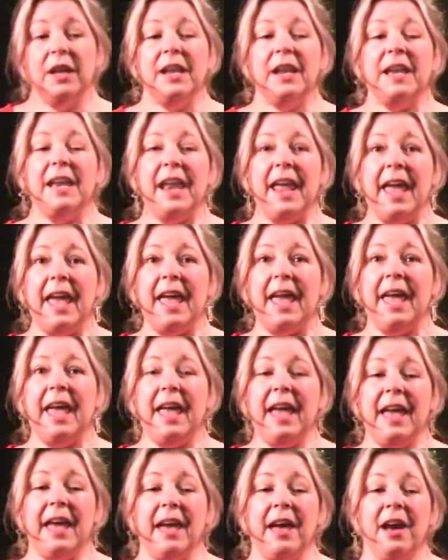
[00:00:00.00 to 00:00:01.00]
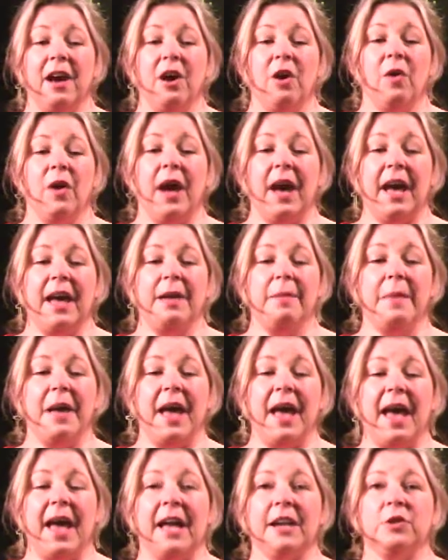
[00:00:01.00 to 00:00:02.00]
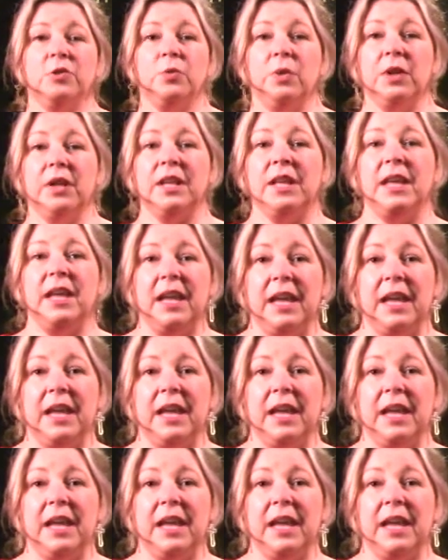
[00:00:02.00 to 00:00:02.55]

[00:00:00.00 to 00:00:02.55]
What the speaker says: Now, I'm actually